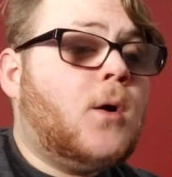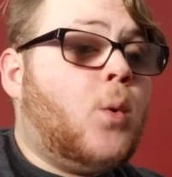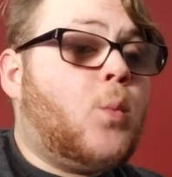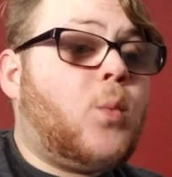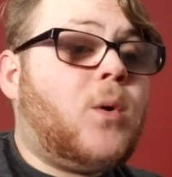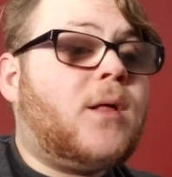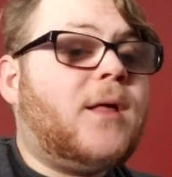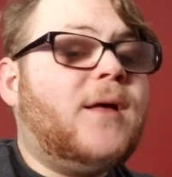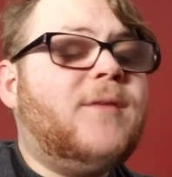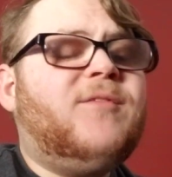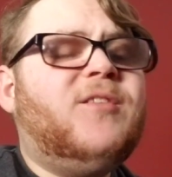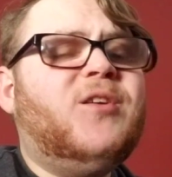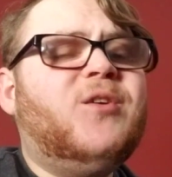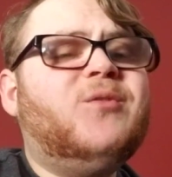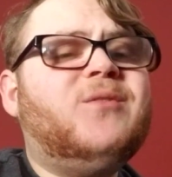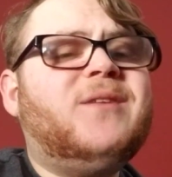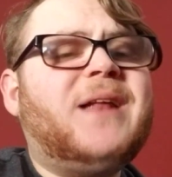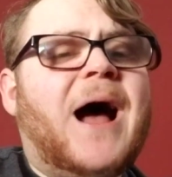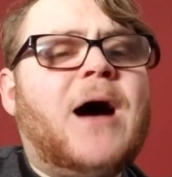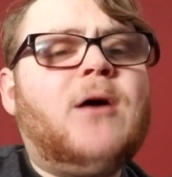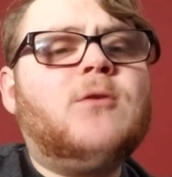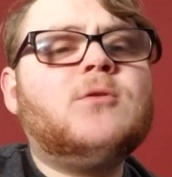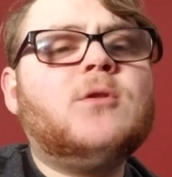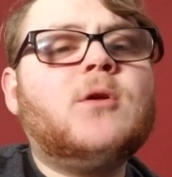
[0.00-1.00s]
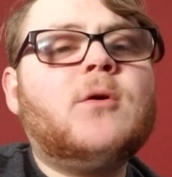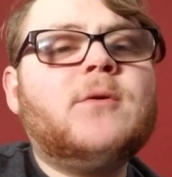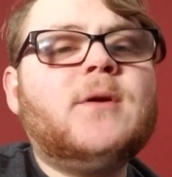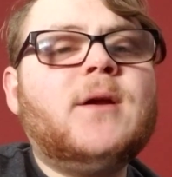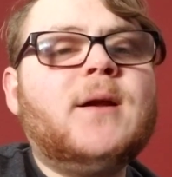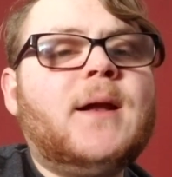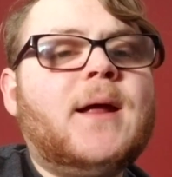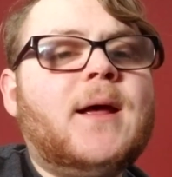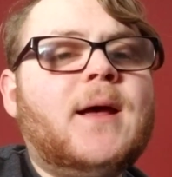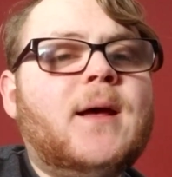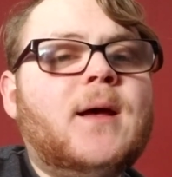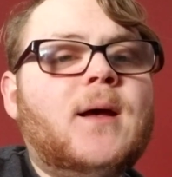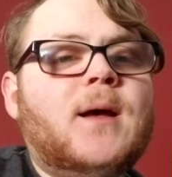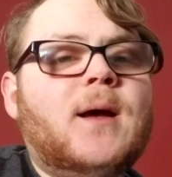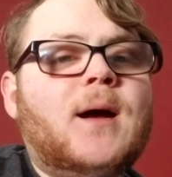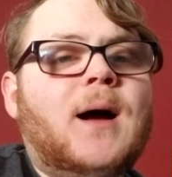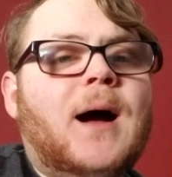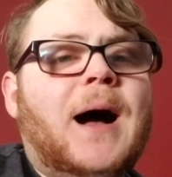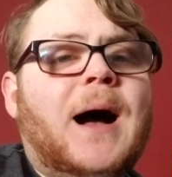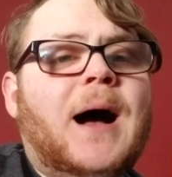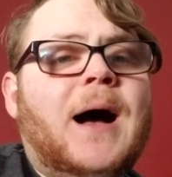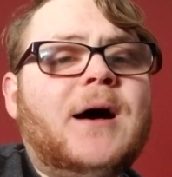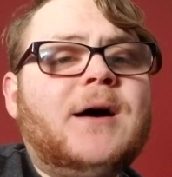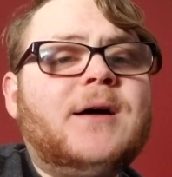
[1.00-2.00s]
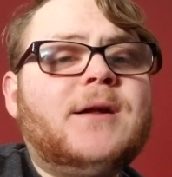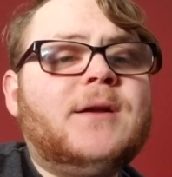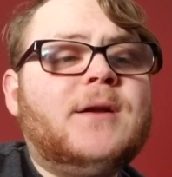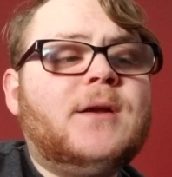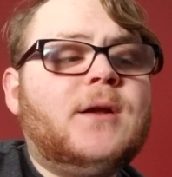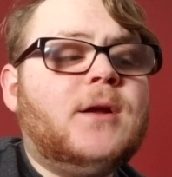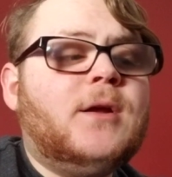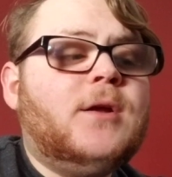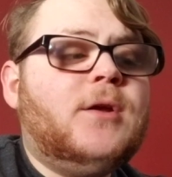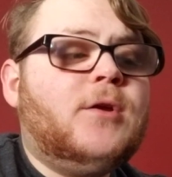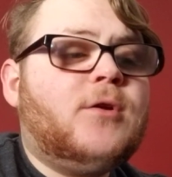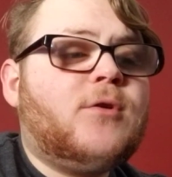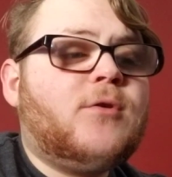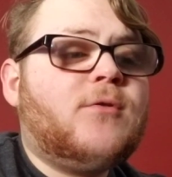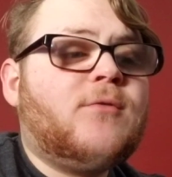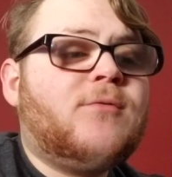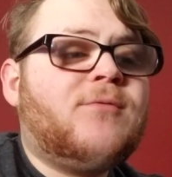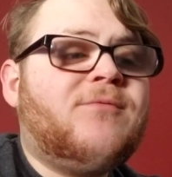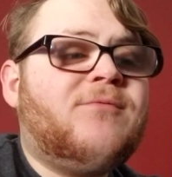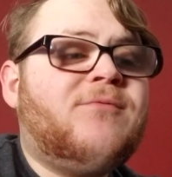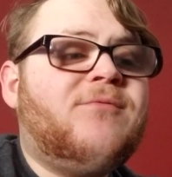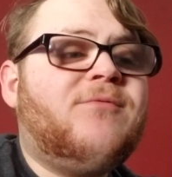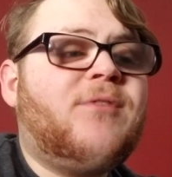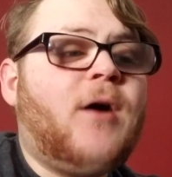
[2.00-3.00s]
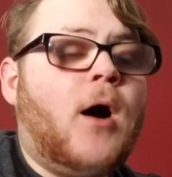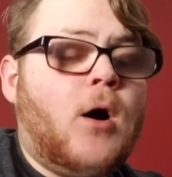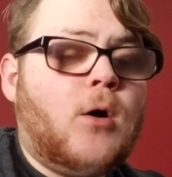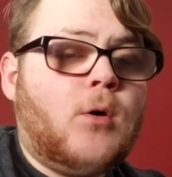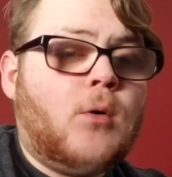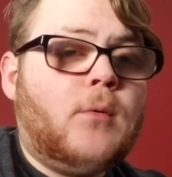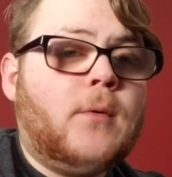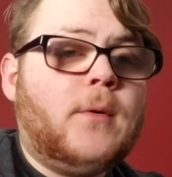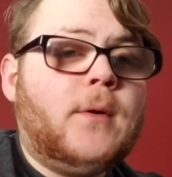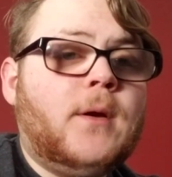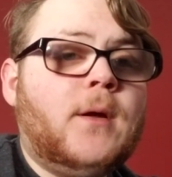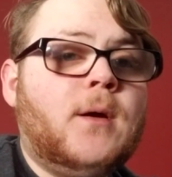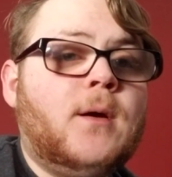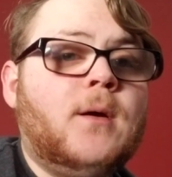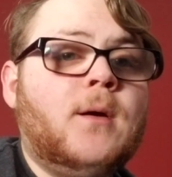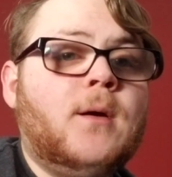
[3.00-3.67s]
Well, if you downloaded it on your phone